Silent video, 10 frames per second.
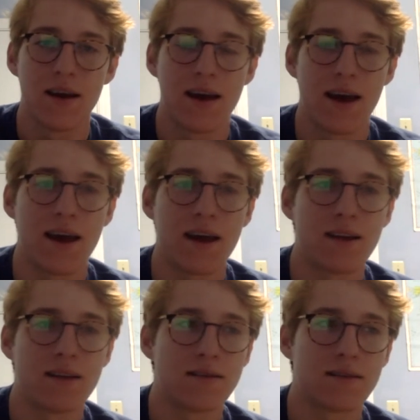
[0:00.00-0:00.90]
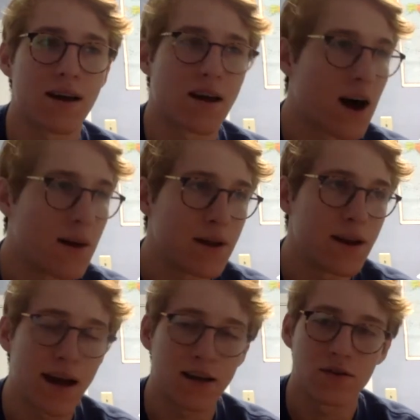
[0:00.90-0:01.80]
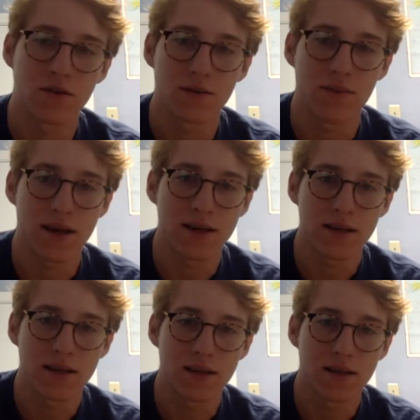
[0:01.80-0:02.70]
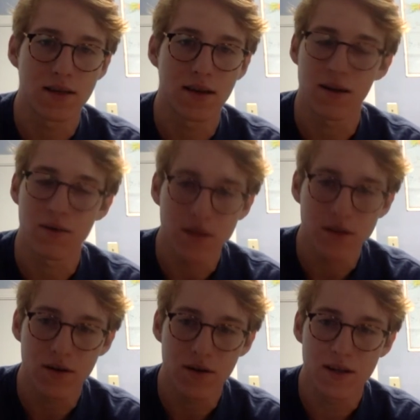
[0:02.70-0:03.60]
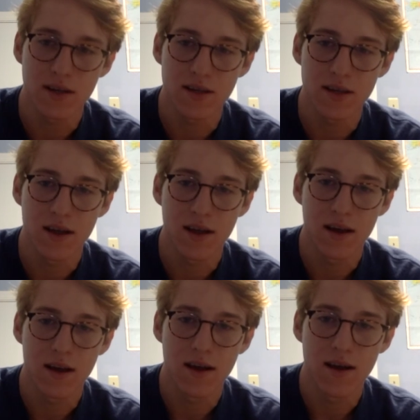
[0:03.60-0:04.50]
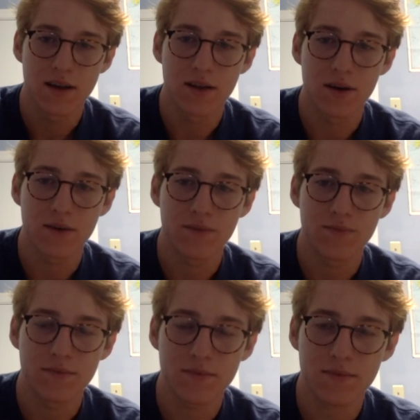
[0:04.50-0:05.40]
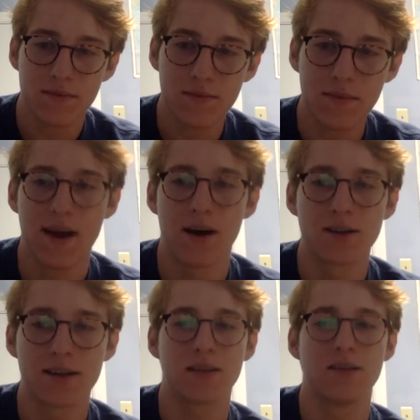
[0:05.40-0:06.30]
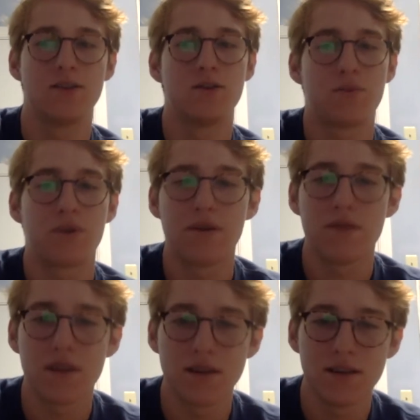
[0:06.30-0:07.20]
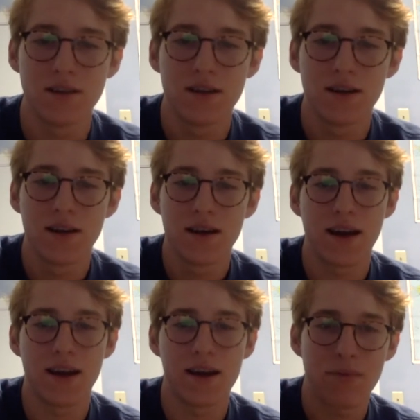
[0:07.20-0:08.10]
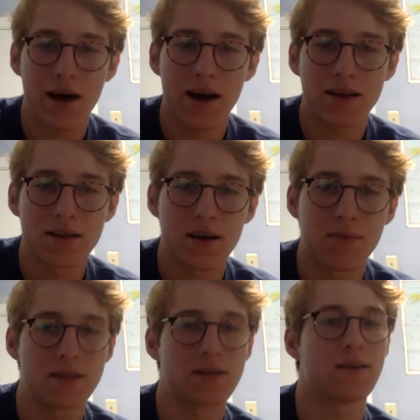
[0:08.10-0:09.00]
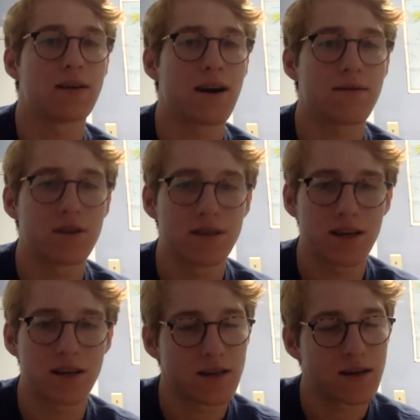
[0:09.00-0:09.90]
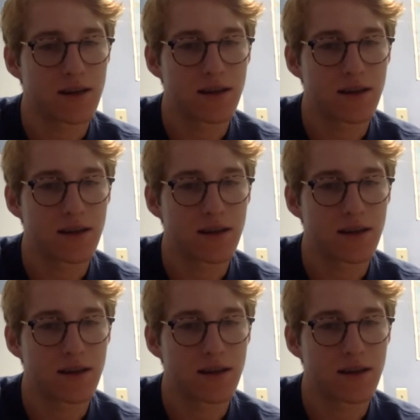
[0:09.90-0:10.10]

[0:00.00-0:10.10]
and like common natural spaces and resources. Mm-hmm. So, how exactly do privilege and impact come into the conversation.